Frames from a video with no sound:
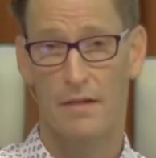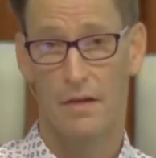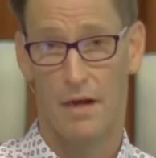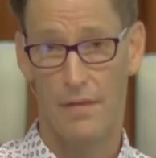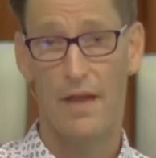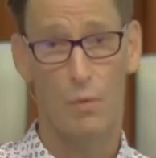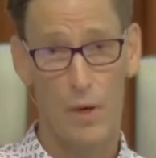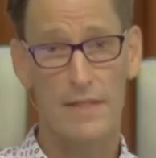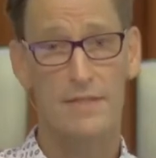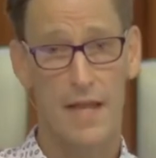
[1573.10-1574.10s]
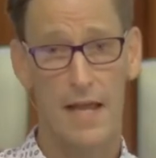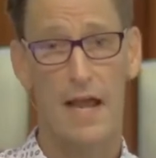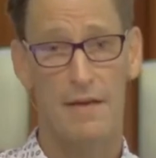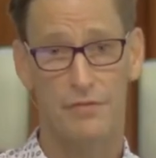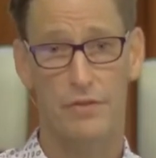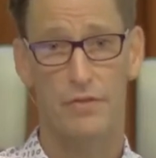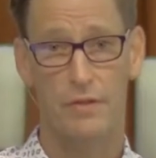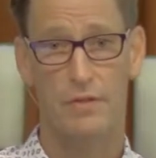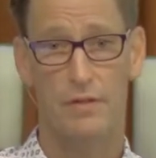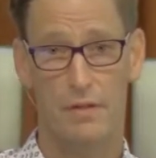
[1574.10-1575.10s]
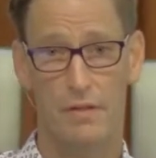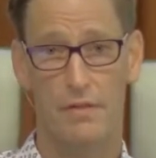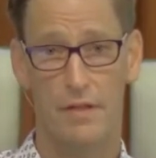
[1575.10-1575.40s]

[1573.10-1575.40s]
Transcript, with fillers: On that Wednesday after the